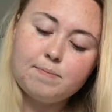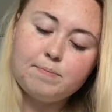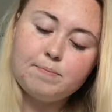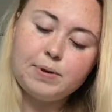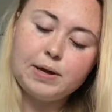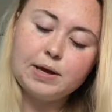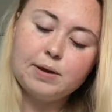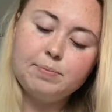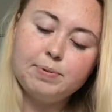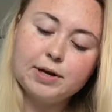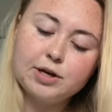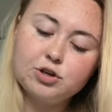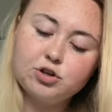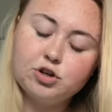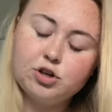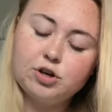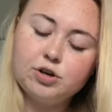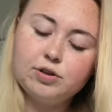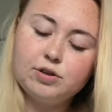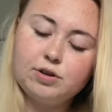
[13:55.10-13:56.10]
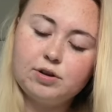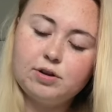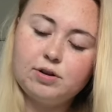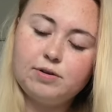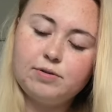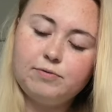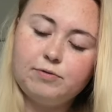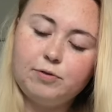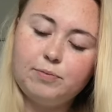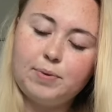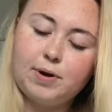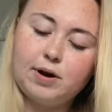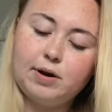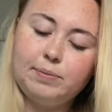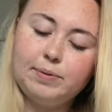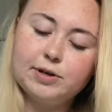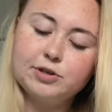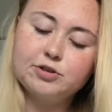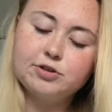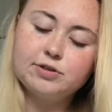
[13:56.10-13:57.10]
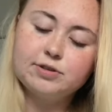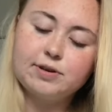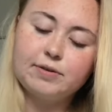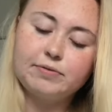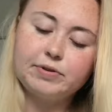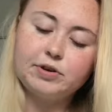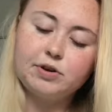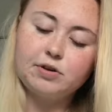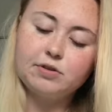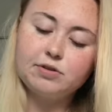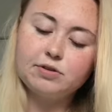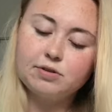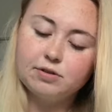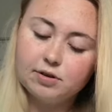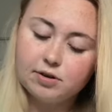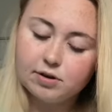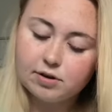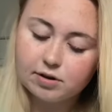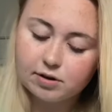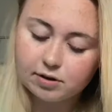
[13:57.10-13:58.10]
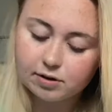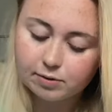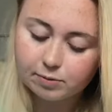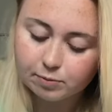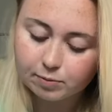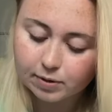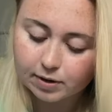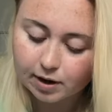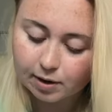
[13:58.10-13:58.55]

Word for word: big picture, the full body picture is definitely not the one